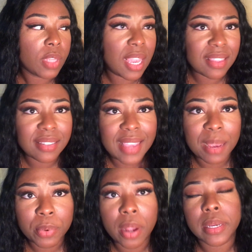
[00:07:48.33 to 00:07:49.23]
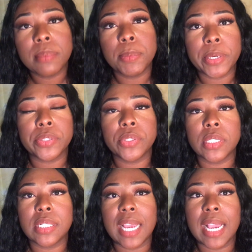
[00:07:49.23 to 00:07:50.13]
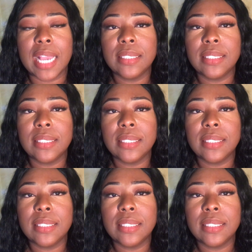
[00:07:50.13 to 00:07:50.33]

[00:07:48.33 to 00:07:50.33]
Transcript: and this guy brought gummy bears to the date.